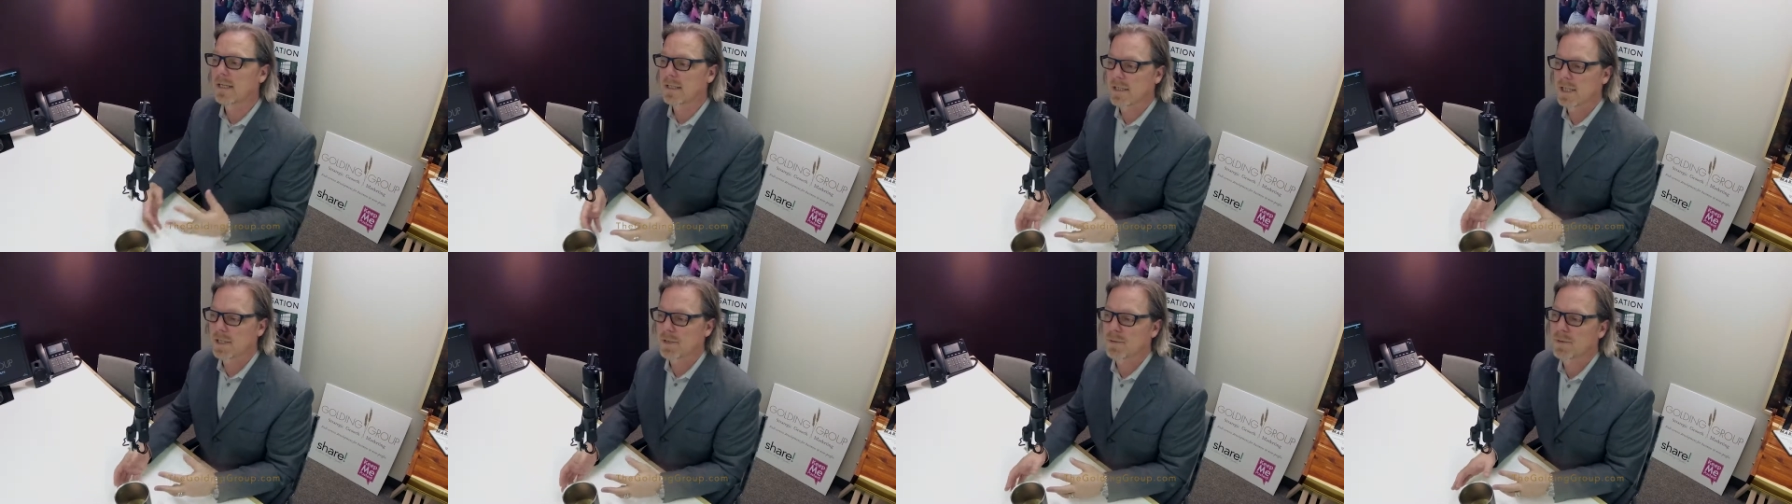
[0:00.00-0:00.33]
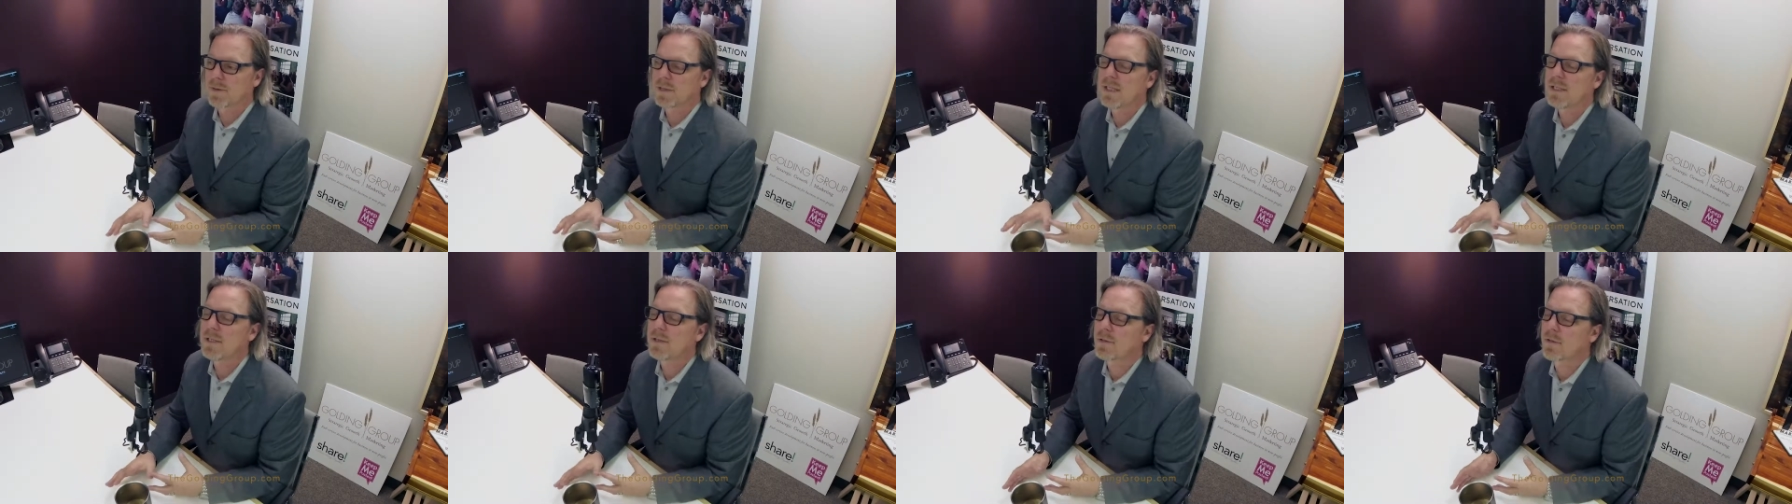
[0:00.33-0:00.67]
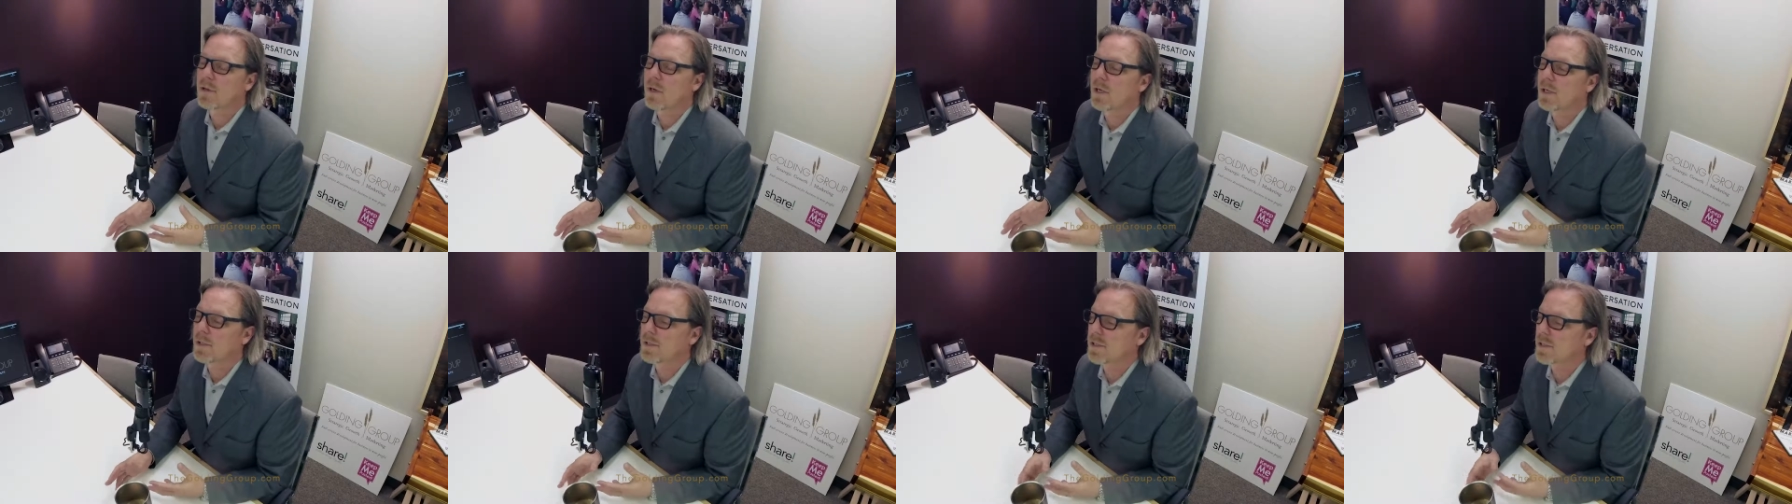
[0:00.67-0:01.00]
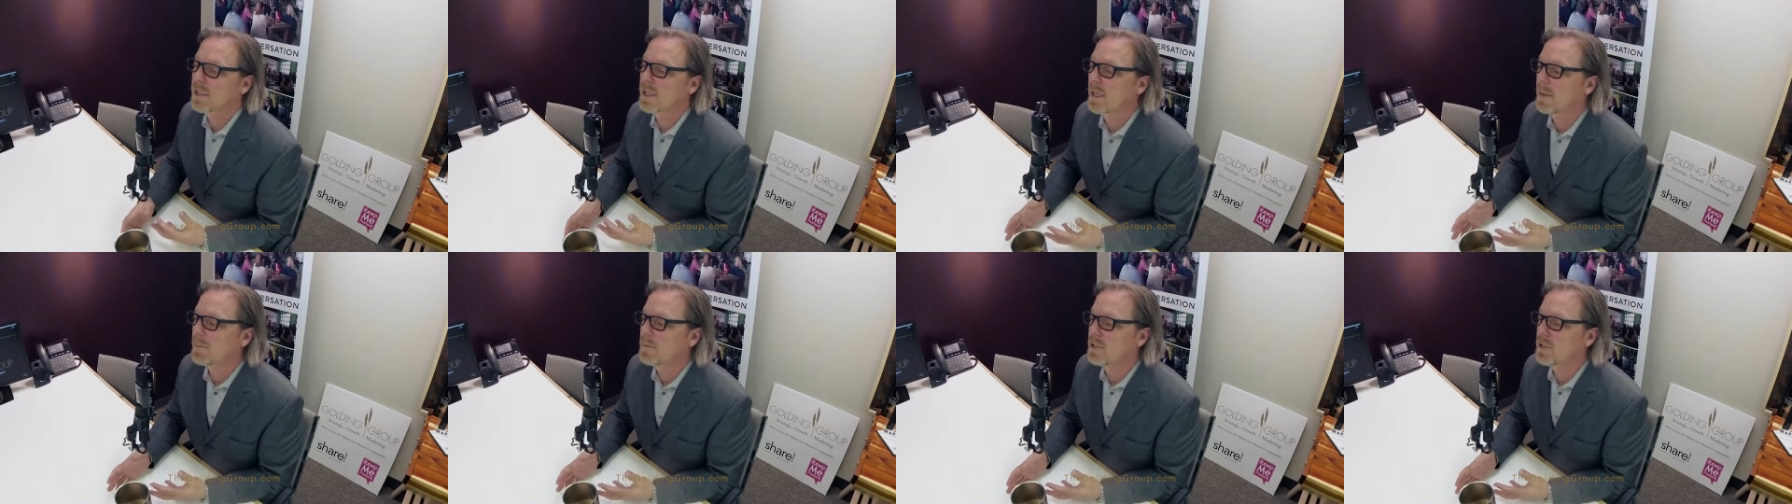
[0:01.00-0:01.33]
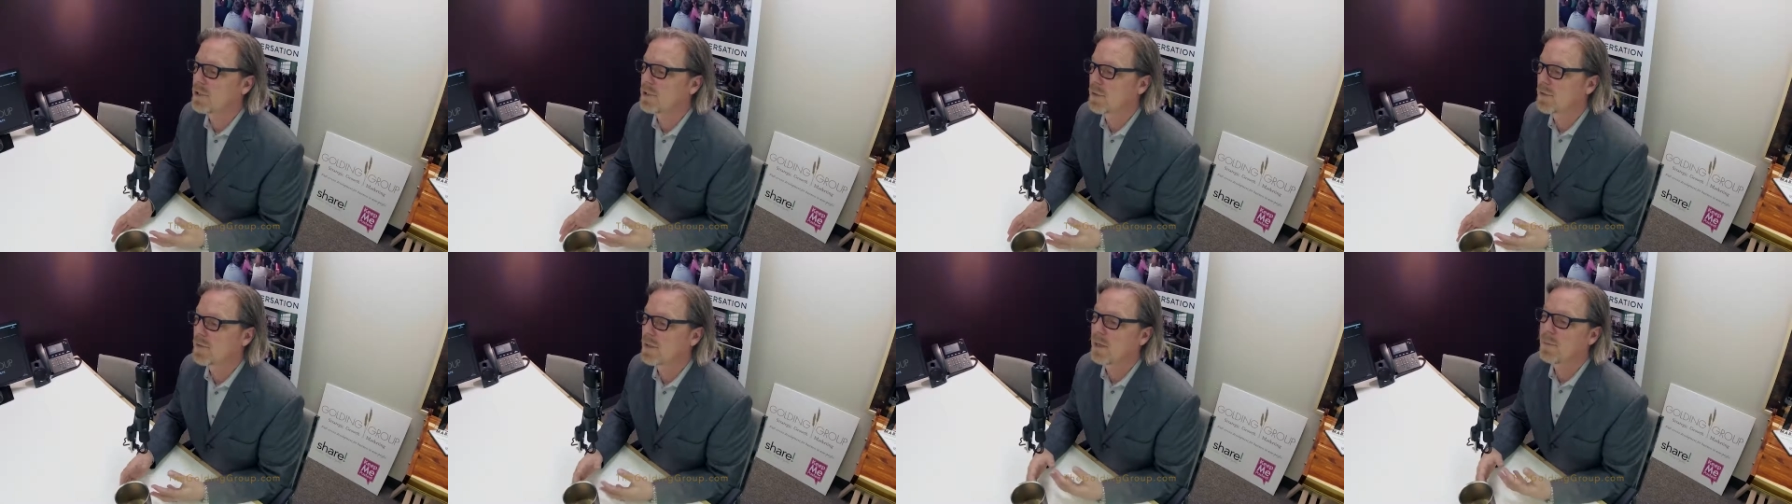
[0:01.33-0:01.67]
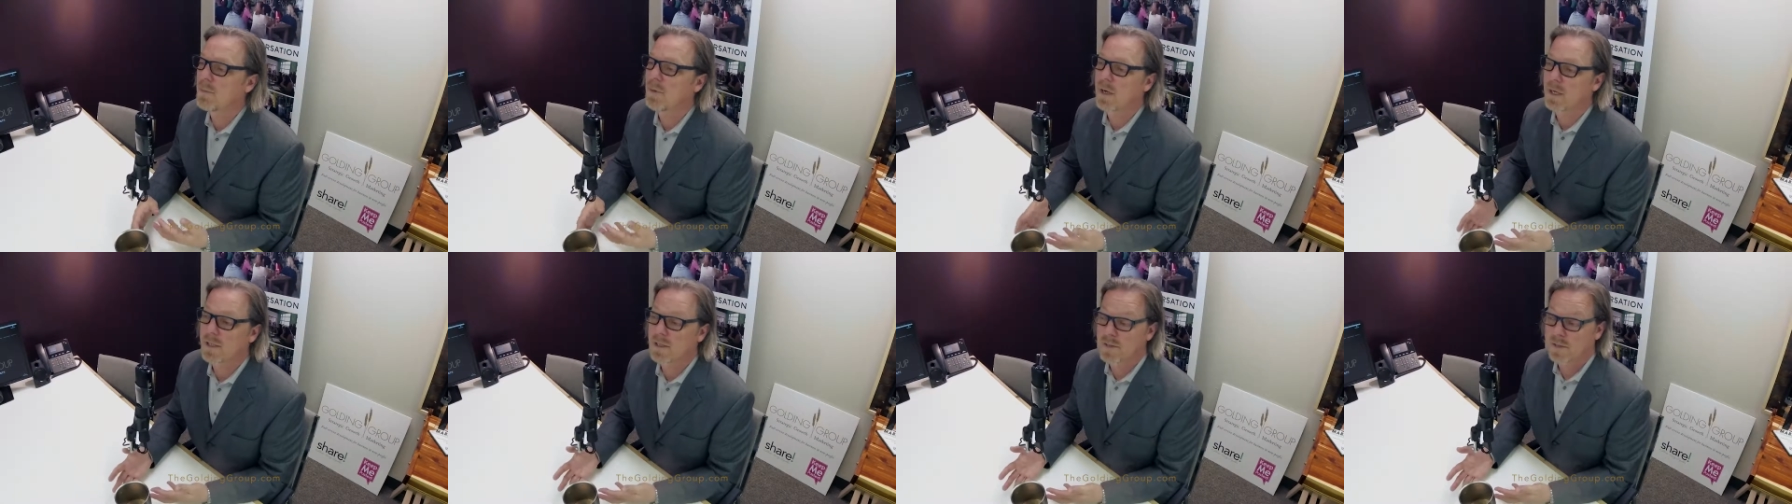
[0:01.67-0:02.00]
etc. These are all types of shows I
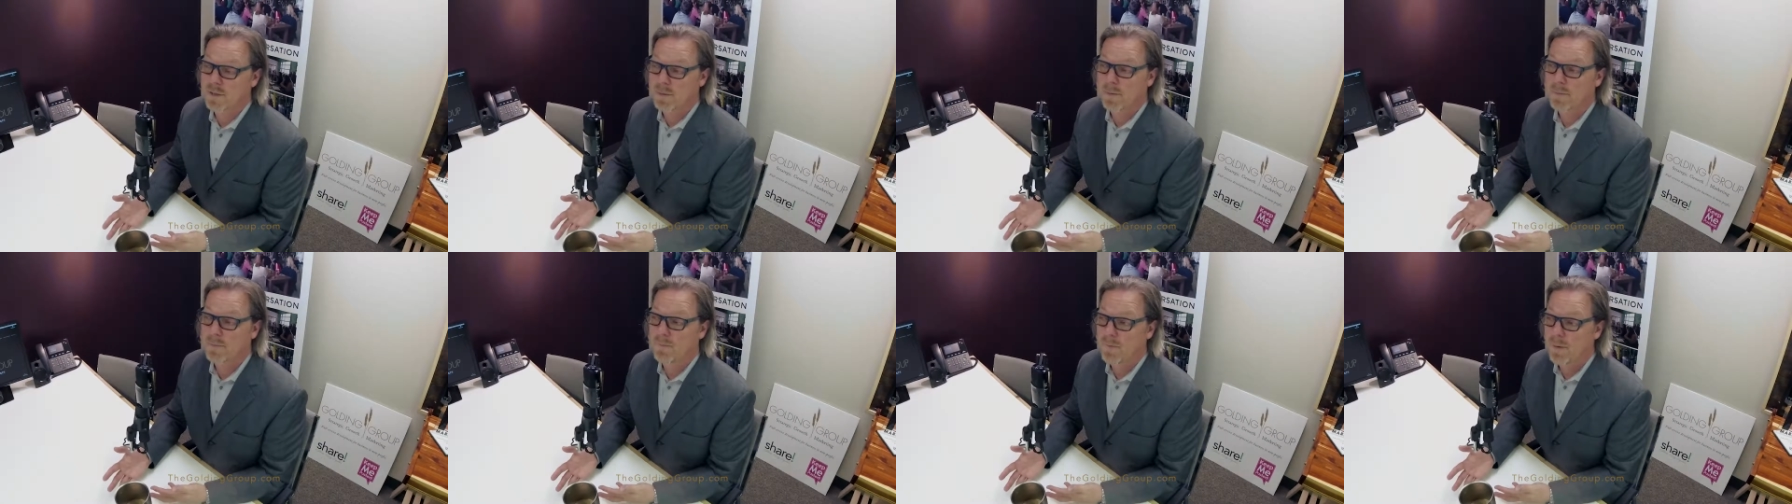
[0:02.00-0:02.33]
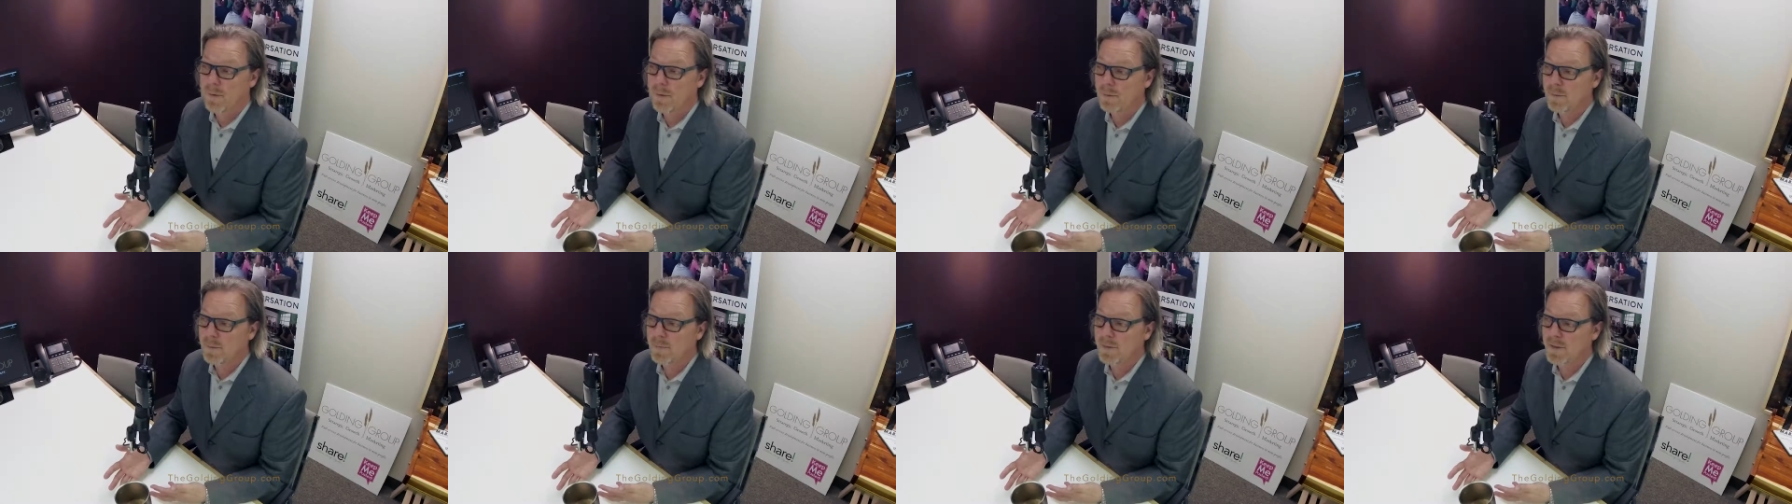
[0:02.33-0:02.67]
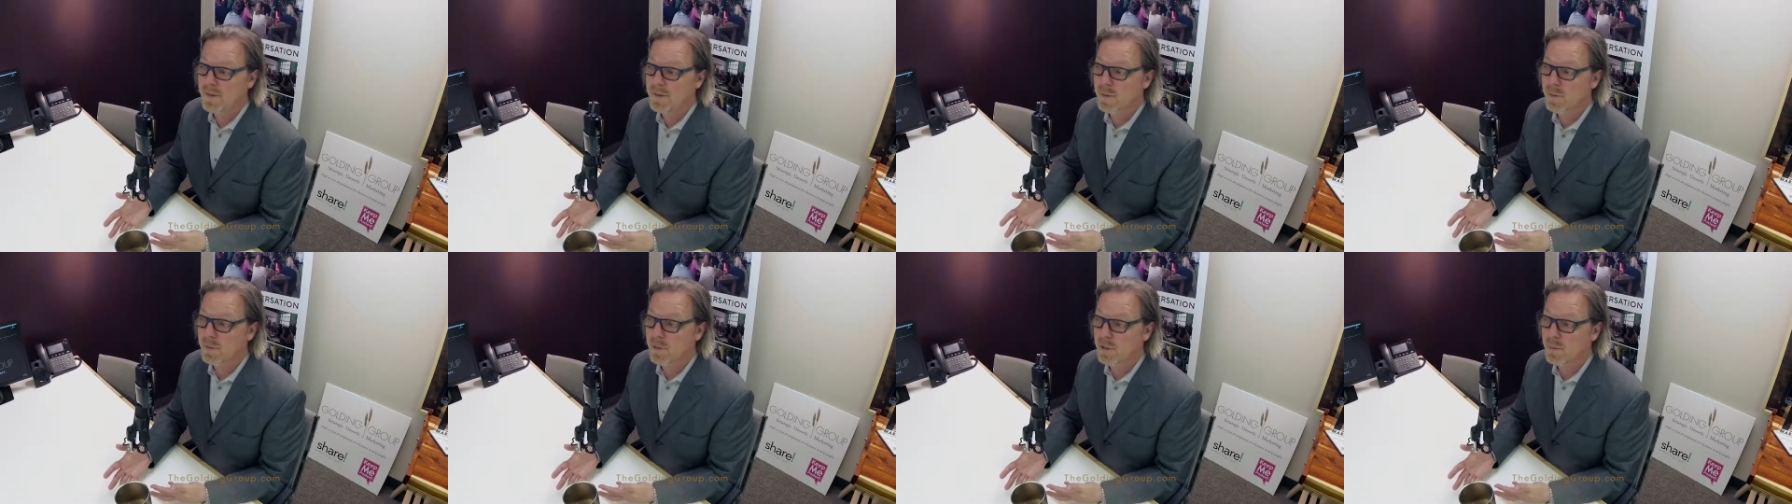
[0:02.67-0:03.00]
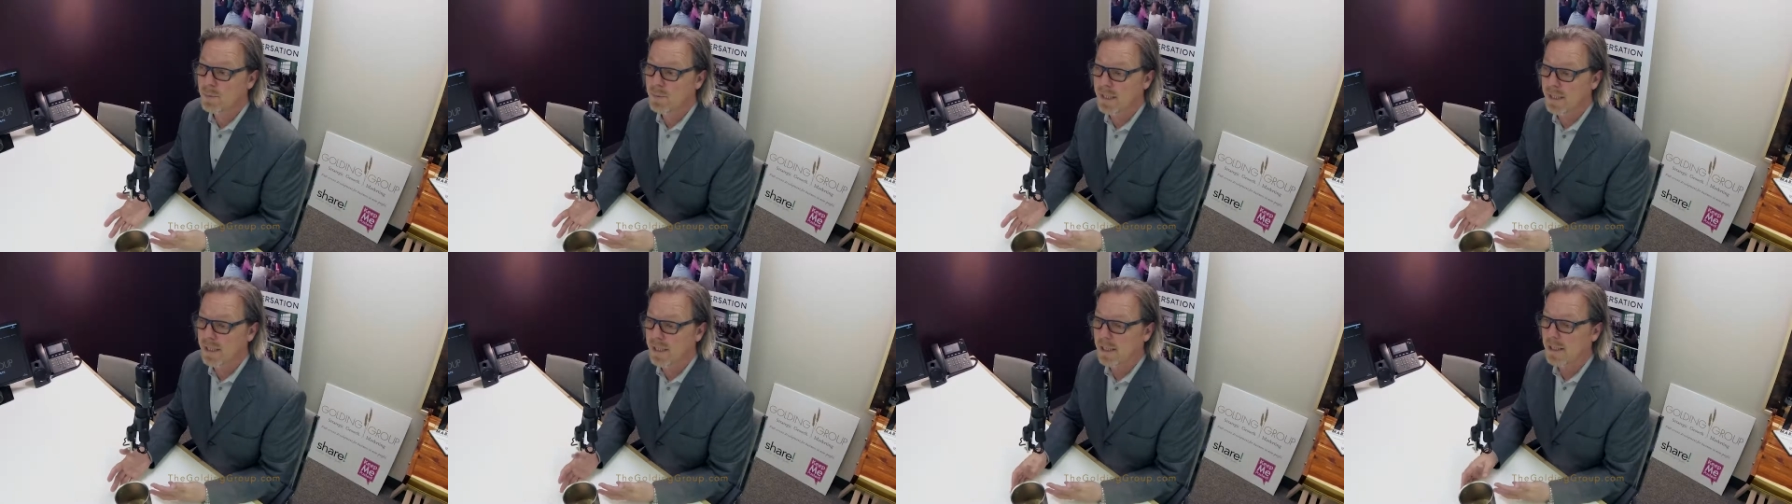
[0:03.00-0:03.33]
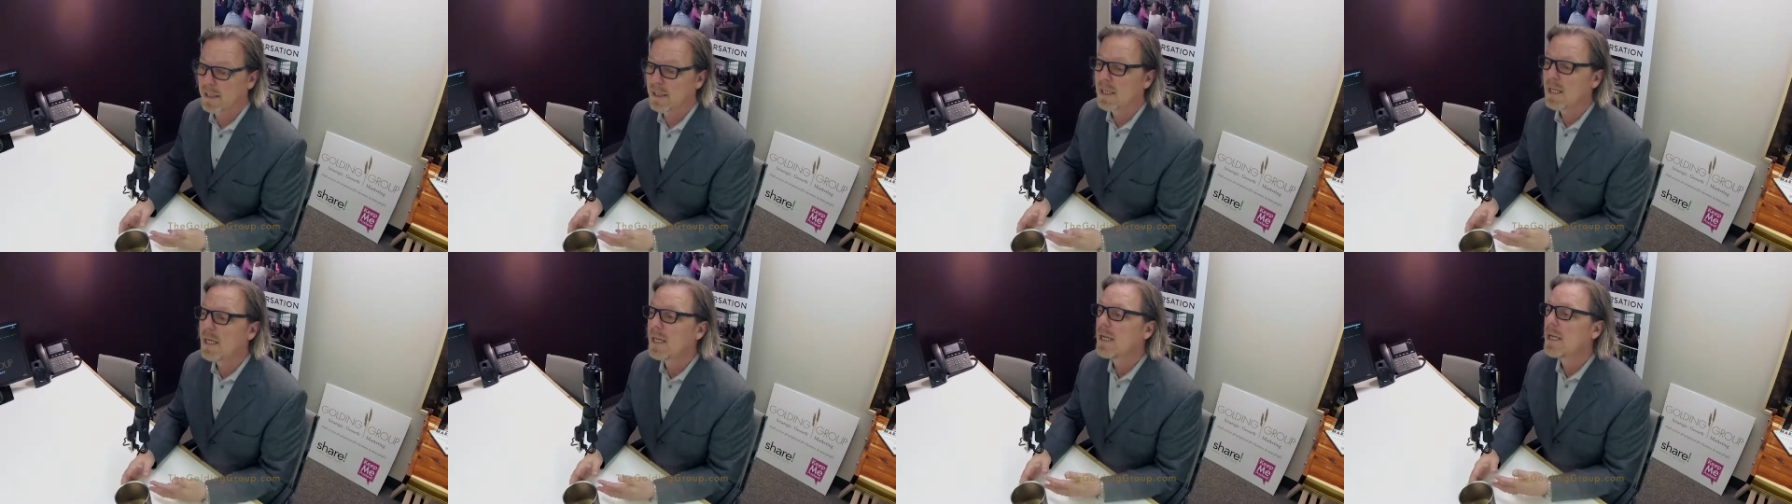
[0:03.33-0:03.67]
watch, so I follow them on social media.